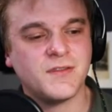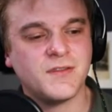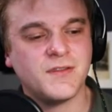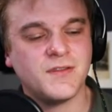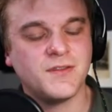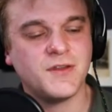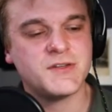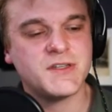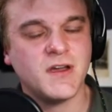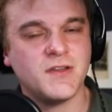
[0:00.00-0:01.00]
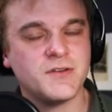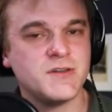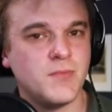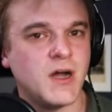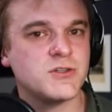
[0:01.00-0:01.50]
There's a there's a
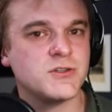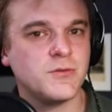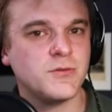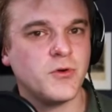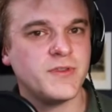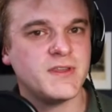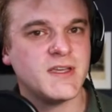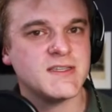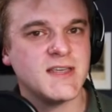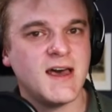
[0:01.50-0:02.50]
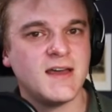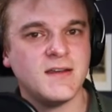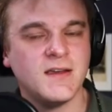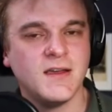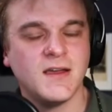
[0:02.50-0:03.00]
modular board that does that.
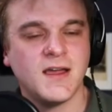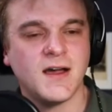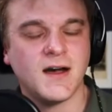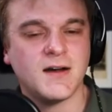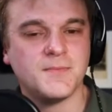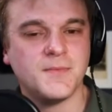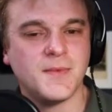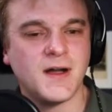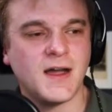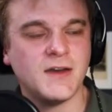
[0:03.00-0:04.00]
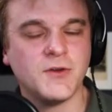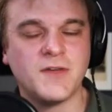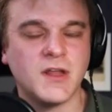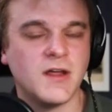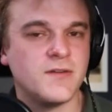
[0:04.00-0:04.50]
Yeah. Um, I don't have a
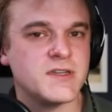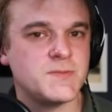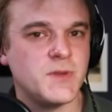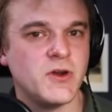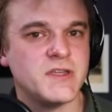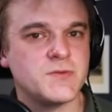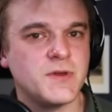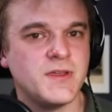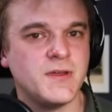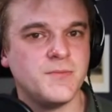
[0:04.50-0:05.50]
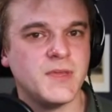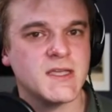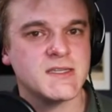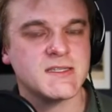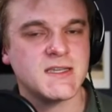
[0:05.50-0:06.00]
lot of experience with it
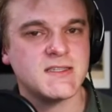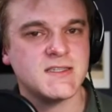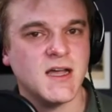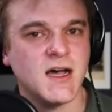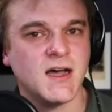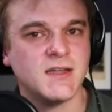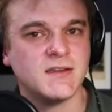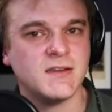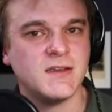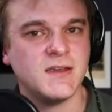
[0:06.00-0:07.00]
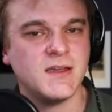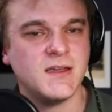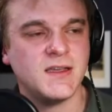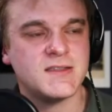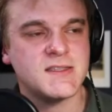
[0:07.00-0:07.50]
because it's not
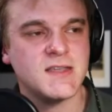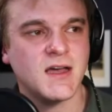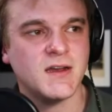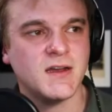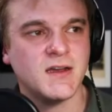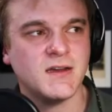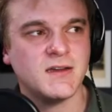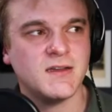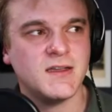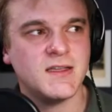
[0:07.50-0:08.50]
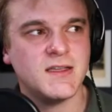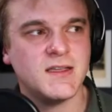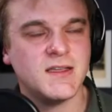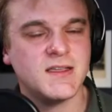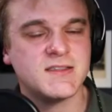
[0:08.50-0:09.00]
it's not a uh,
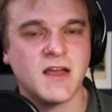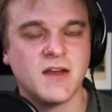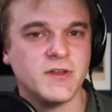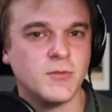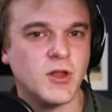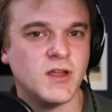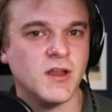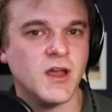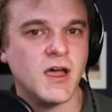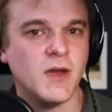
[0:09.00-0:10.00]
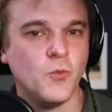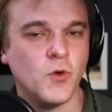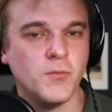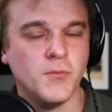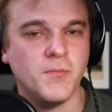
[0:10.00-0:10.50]
it's not available online
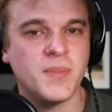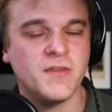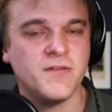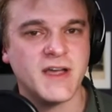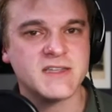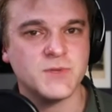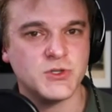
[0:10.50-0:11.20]
where the vast yeah.